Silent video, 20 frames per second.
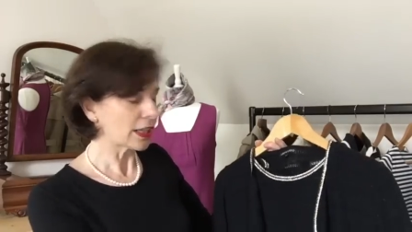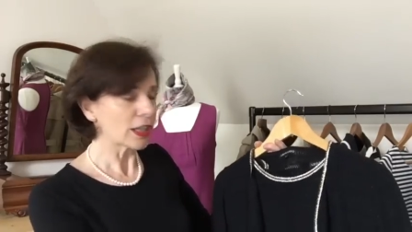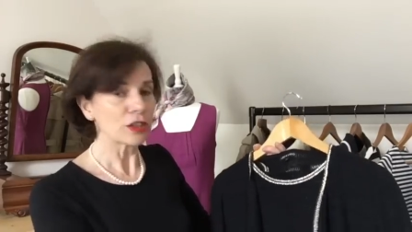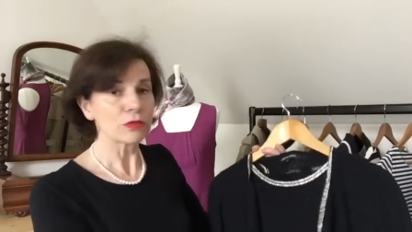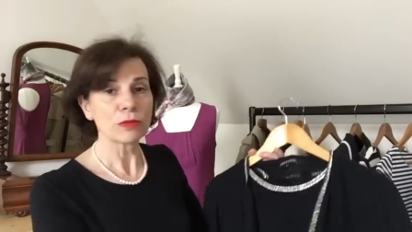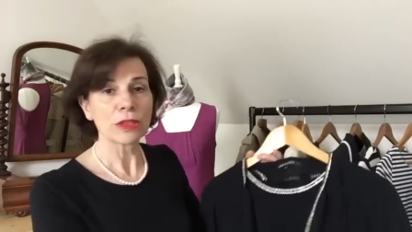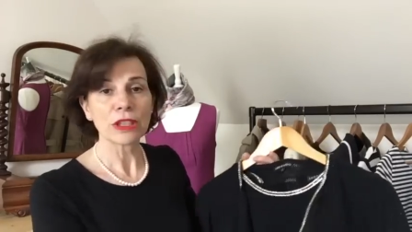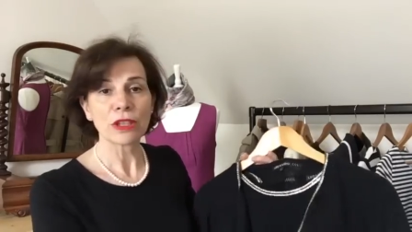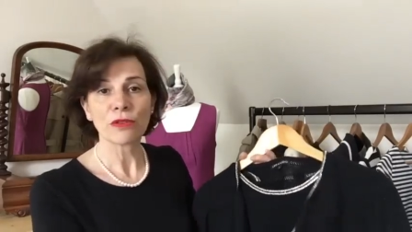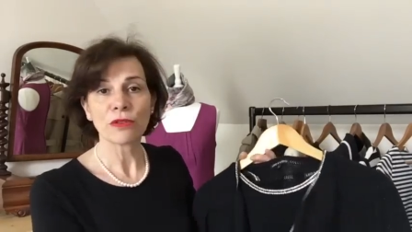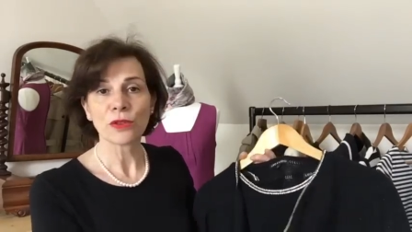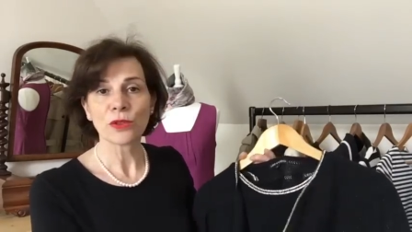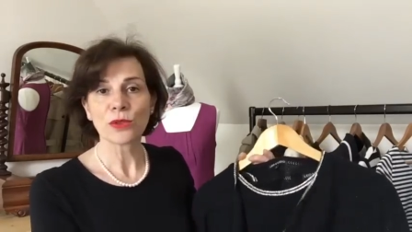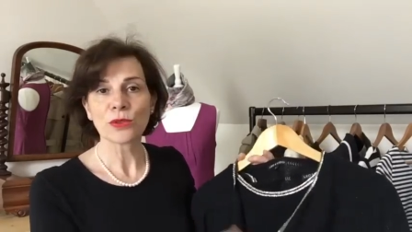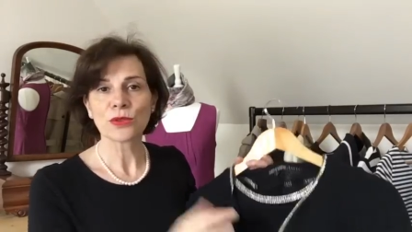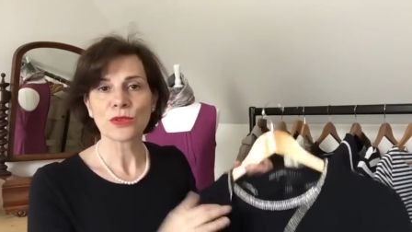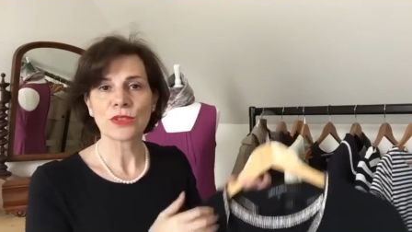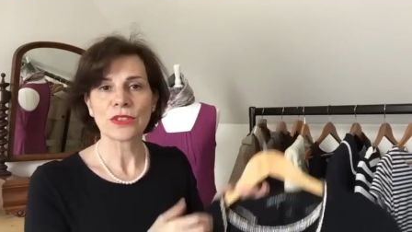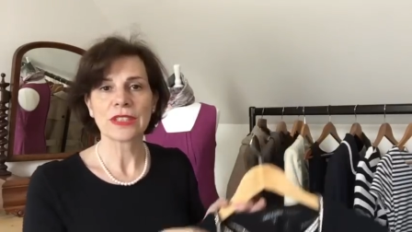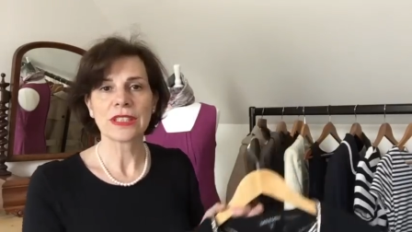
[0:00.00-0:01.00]
I can wear, of
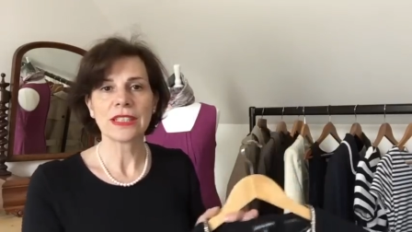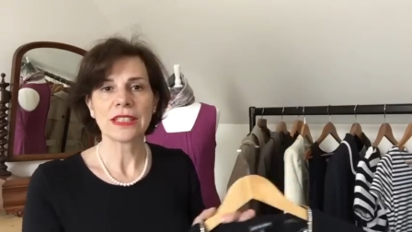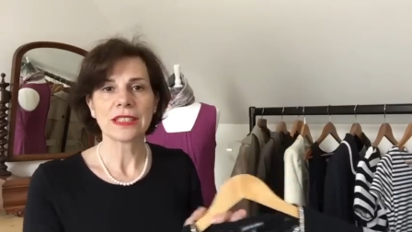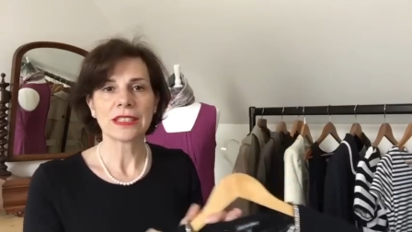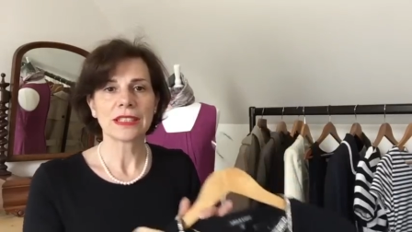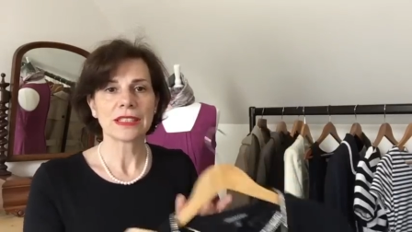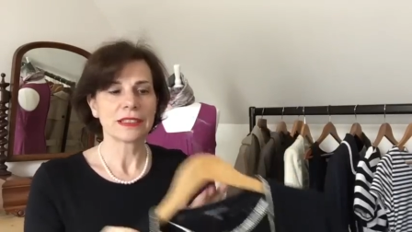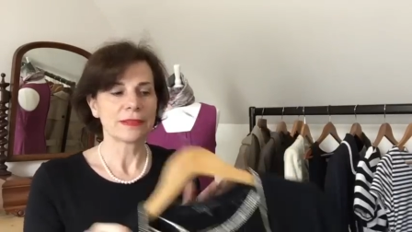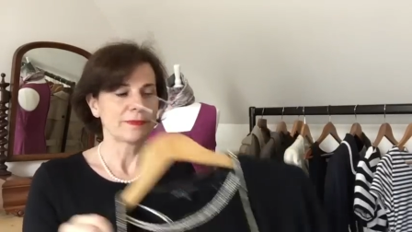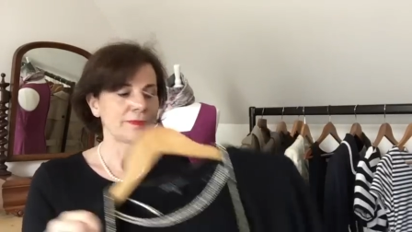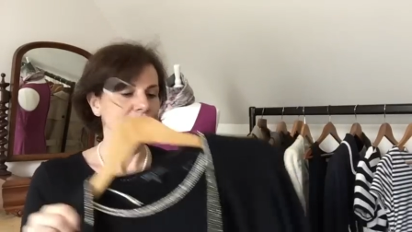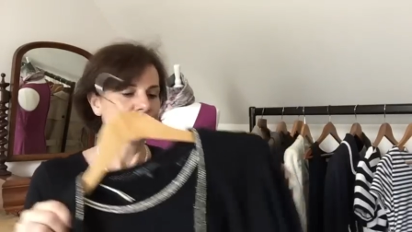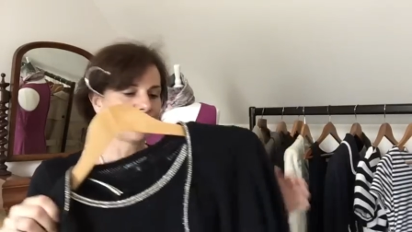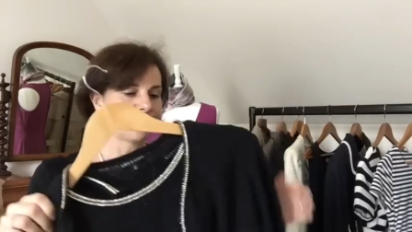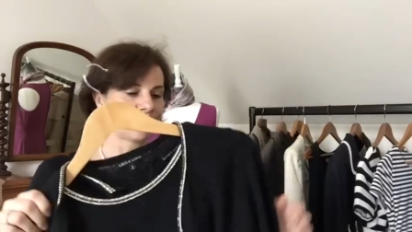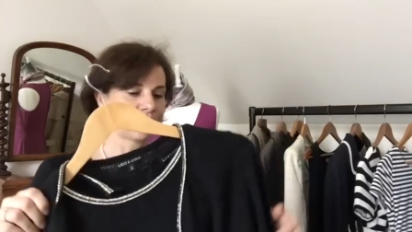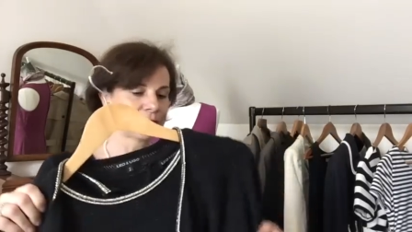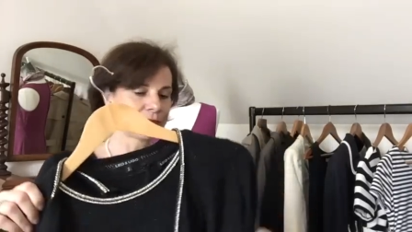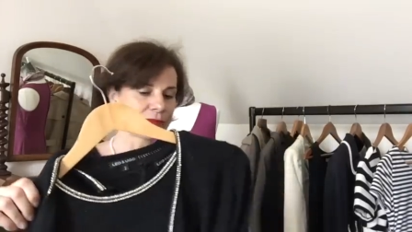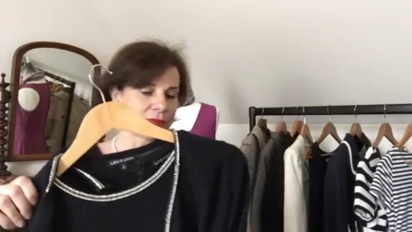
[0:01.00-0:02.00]
course, the
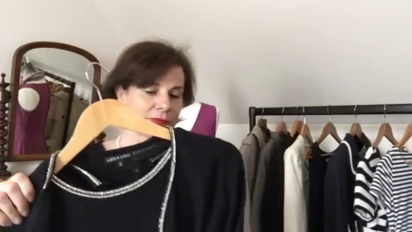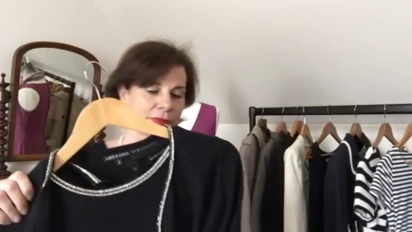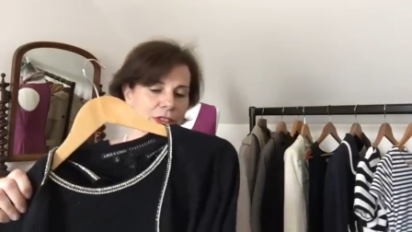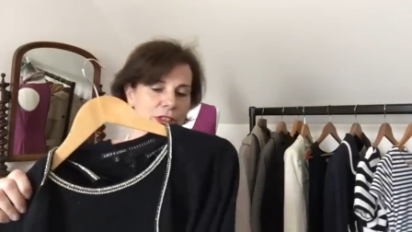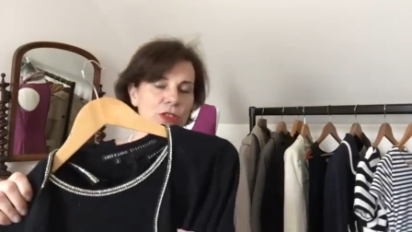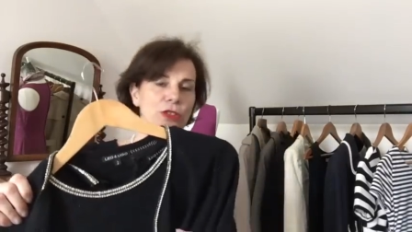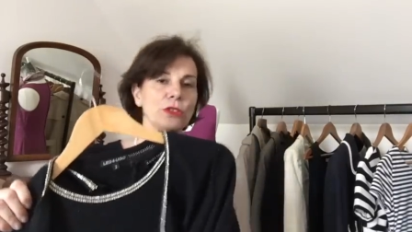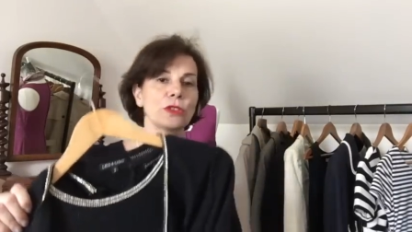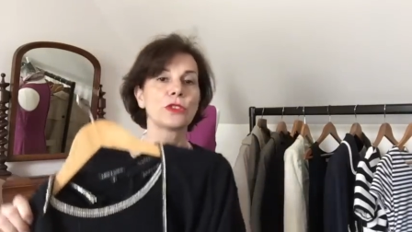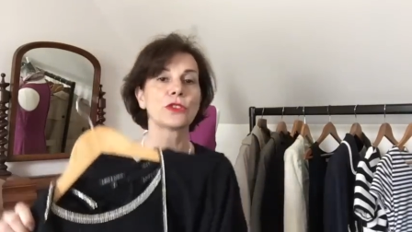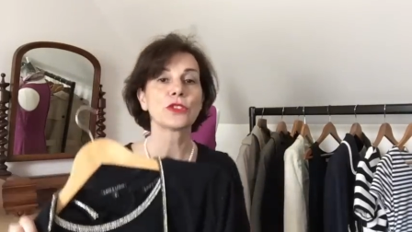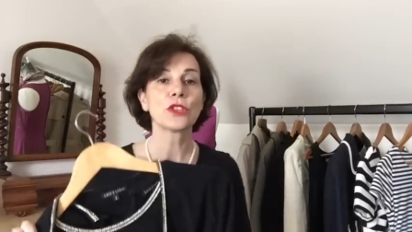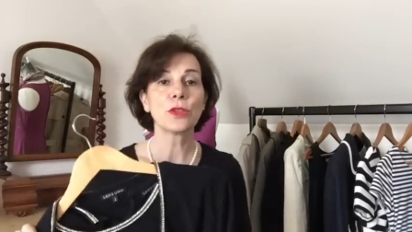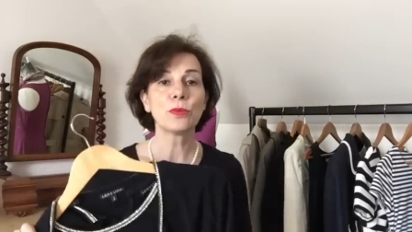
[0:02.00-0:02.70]
you know the